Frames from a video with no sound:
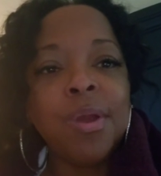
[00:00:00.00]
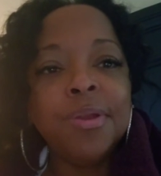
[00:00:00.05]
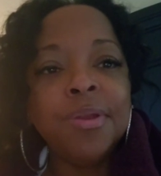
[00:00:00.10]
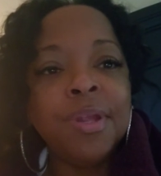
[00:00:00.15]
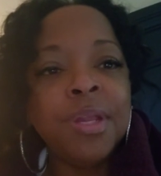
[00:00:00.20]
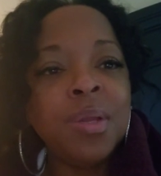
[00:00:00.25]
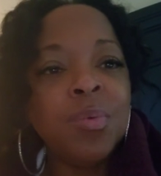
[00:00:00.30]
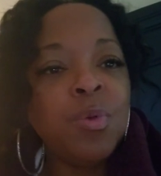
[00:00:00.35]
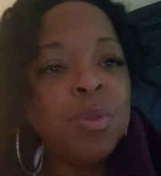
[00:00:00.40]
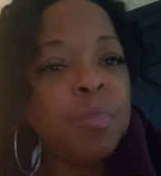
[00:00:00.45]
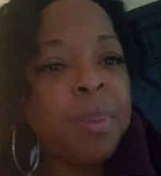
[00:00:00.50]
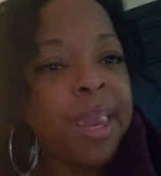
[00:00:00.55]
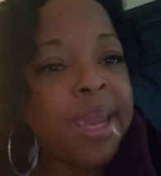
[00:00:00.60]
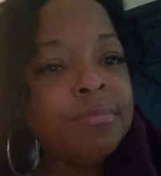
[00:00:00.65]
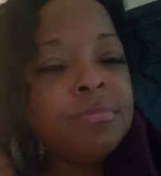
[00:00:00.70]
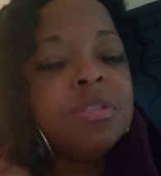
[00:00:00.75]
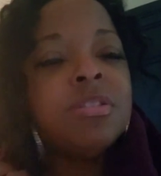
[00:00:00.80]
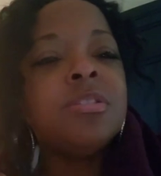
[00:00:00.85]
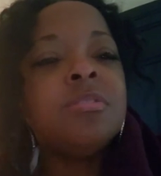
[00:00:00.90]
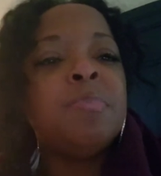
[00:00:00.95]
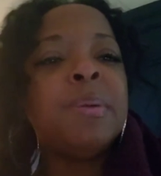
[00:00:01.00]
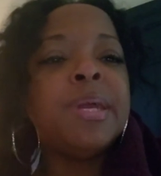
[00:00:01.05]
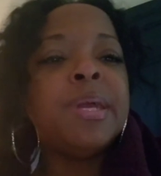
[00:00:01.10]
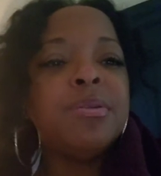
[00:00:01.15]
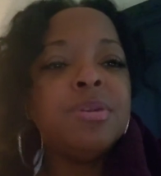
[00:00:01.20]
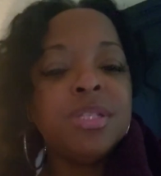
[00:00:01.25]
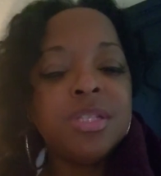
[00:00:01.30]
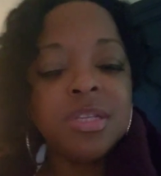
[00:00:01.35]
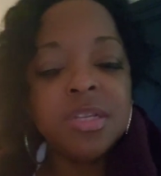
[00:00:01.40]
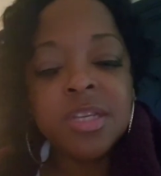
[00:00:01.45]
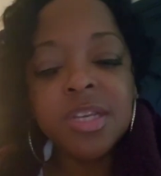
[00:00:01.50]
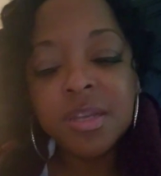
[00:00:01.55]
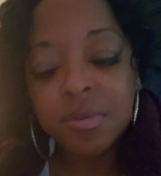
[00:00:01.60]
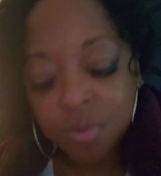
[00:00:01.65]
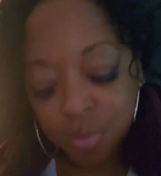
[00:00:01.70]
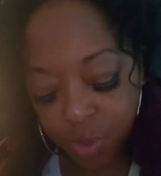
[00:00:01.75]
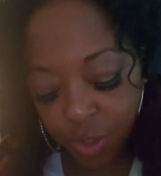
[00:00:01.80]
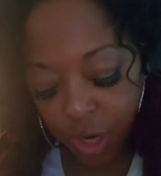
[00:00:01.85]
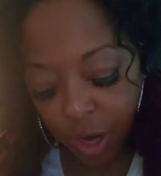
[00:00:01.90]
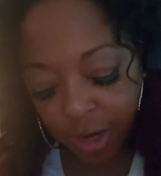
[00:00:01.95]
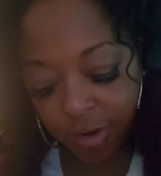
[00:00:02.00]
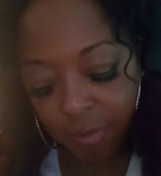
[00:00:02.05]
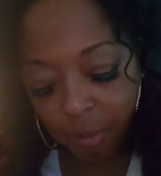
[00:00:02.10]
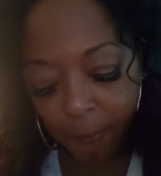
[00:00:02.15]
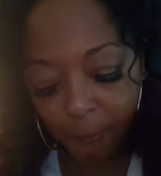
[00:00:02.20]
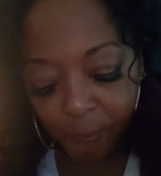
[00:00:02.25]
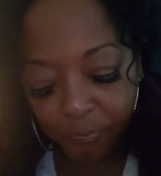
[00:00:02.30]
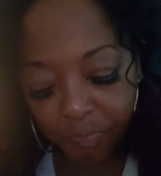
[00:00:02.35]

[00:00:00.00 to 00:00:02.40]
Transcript: dealing with parents and I'm sorry.